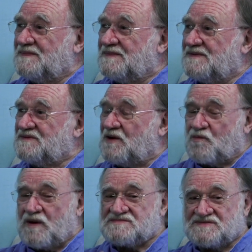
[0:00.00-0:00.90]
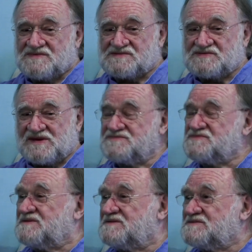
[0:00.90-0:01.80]
So I went to this
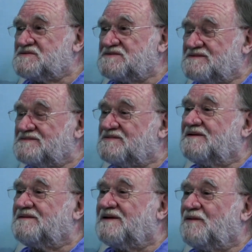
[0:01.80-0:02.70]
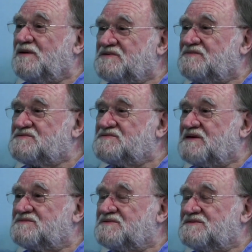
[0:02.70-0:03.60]
dentist, right? I went to this
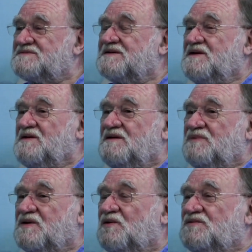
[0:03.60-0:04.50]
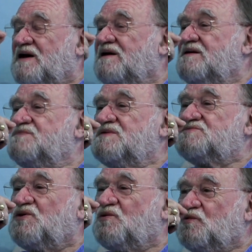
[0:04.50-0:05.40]
dentist because I had been
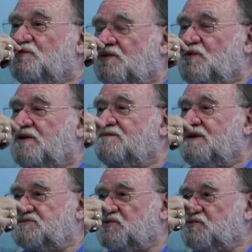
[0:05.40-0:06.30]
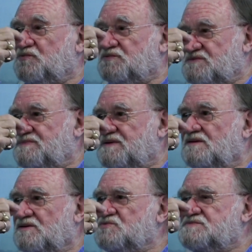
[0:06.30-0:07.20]
told that one of my tooth was a bit
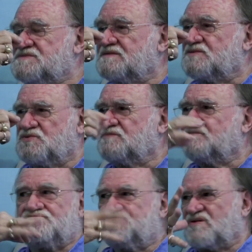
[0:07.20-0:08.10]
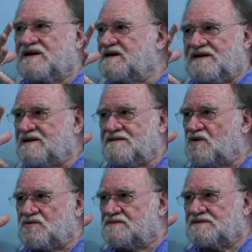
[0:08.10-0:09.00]
loose and could break at any
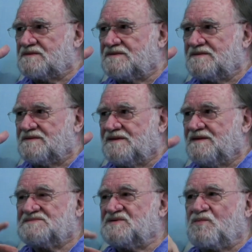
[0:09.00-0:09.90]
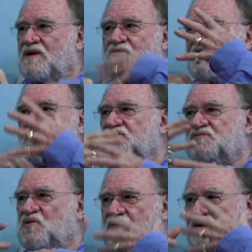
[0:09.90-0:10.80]
moment. Yeah? So when we got
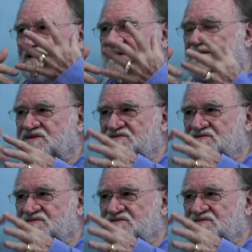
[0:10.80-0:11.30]
talking in this